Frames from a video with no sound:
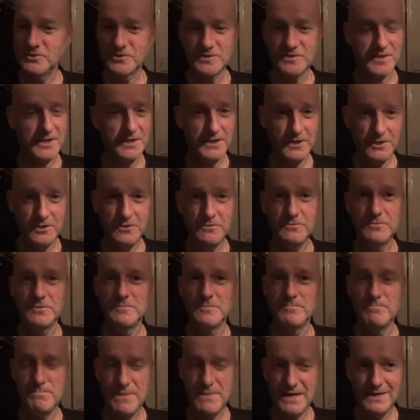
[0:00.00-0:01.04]
Just thank you,
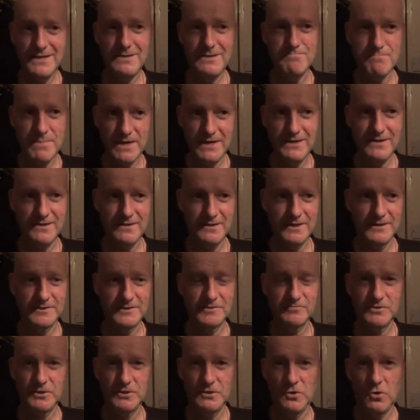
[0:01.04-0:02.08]
many
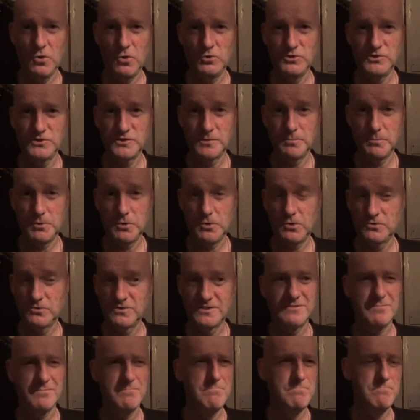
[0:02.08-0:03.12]
thanks for all your
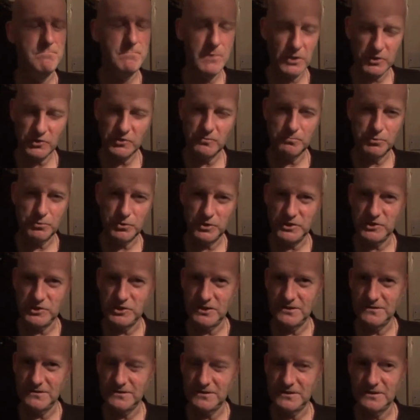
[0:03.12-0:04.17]
support, it's much
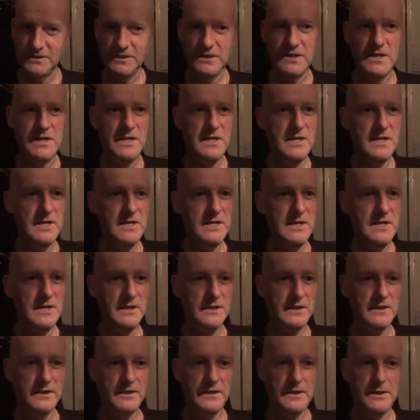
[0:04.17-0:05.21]
appreciated.
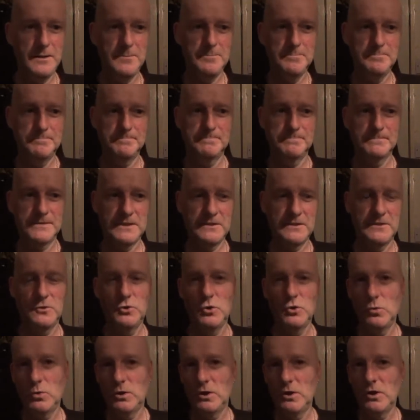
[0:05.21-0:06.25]
And
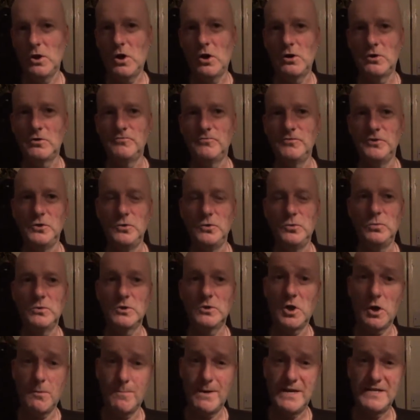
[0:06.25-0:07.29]
I know a lot of you
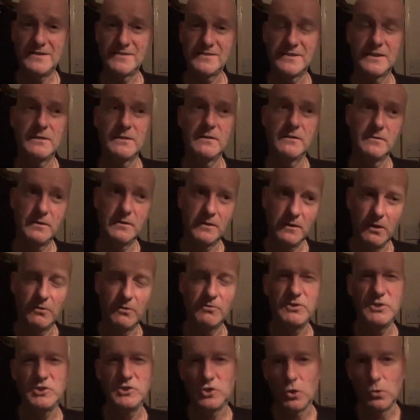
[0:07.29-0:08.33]
comment and a
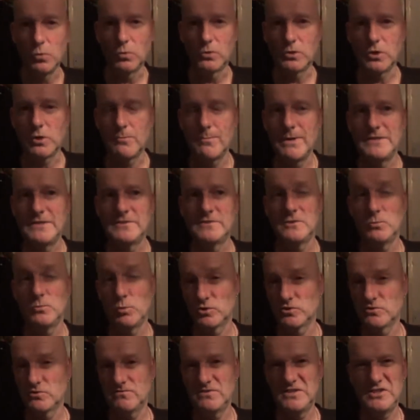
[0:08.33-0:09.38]
lot of you don't comment, you
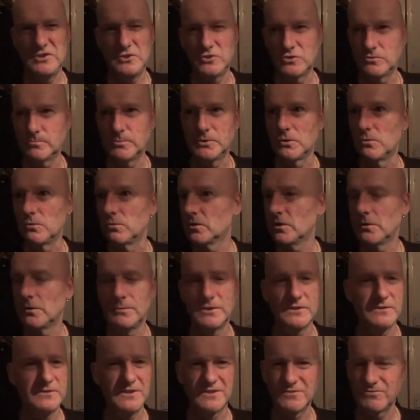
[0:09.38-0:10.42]
watch the videos but don't
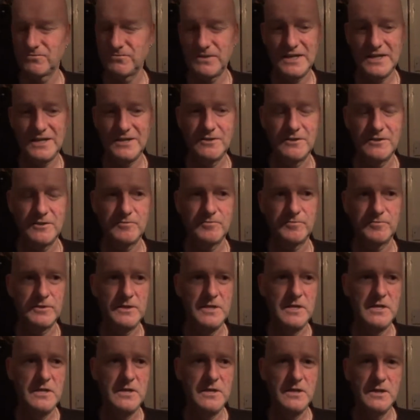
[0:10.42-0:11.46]
comment, that's fair
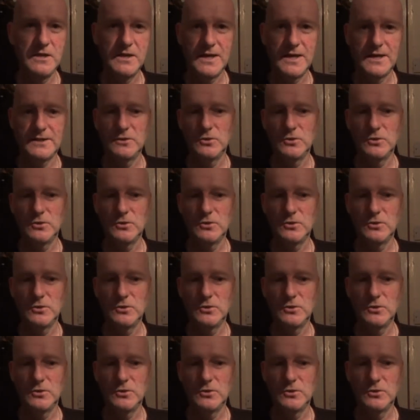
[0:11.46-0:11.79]
enough.